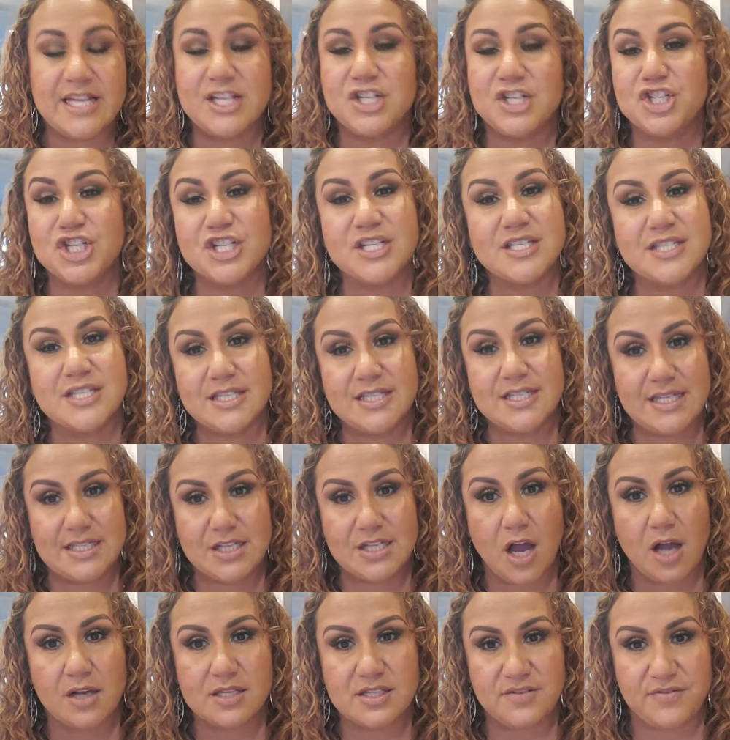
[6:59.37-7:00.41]
it's just the
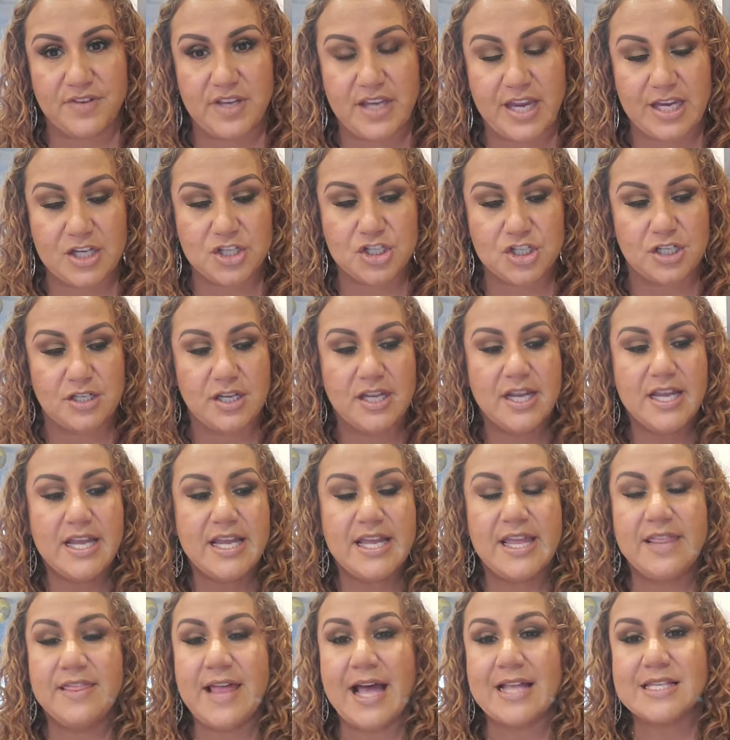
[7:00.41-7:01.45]
detoxification.
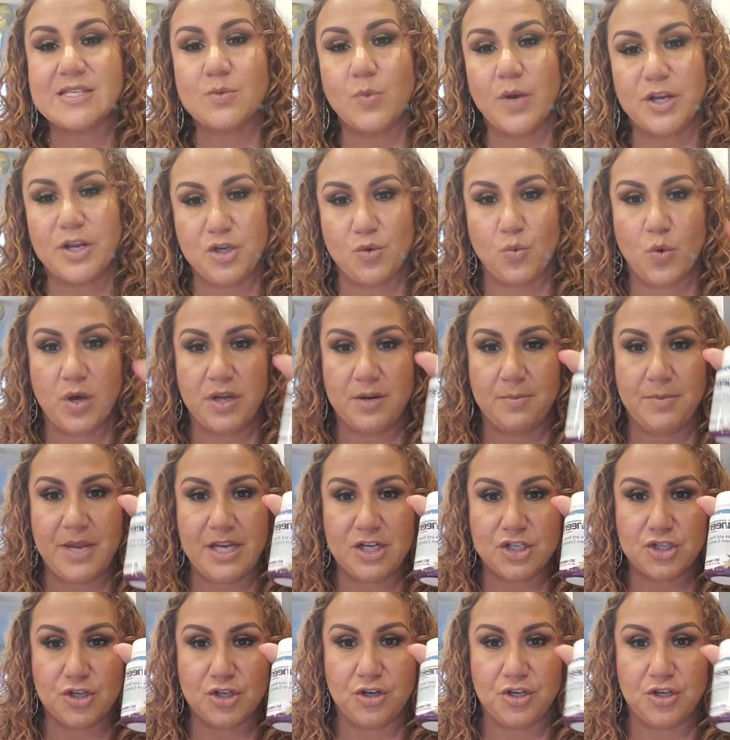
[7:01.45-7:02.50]
And that's why you want to make sure